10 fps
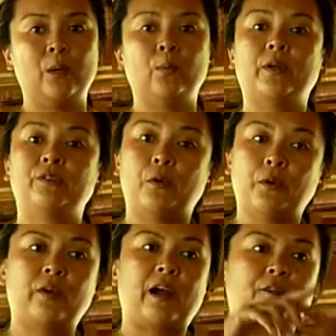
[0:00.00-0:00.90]
with a
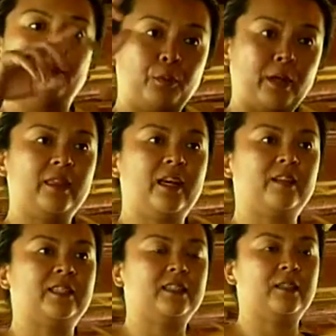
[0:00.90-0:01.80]
photograph of what
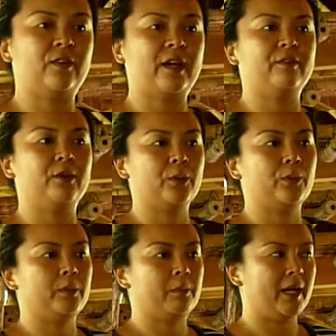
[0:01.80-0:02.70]
that €65
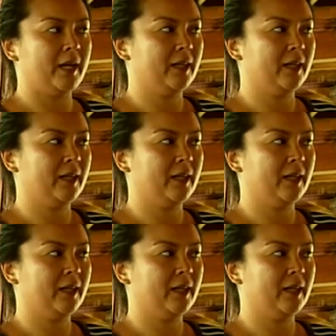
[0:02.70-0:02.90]
will buy.